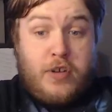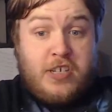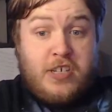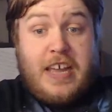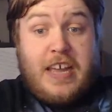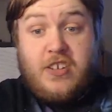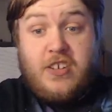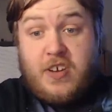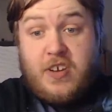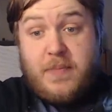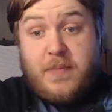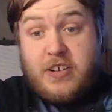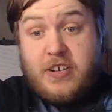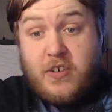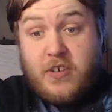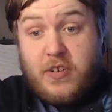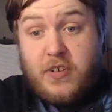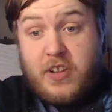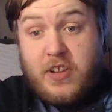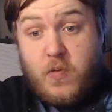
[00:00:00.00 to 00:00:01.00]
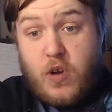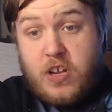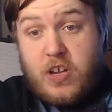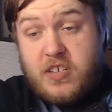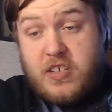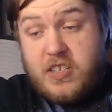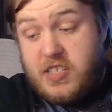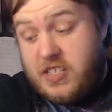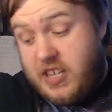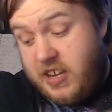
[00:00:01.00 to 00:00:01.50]
is actually a match I really
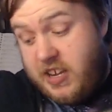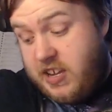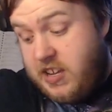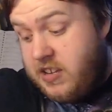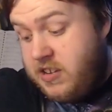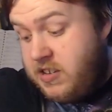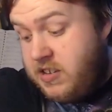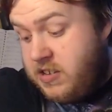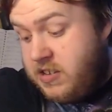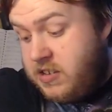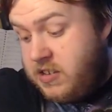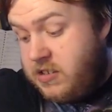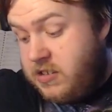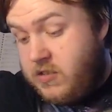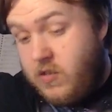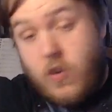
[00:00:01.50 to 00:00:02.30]
want to see. So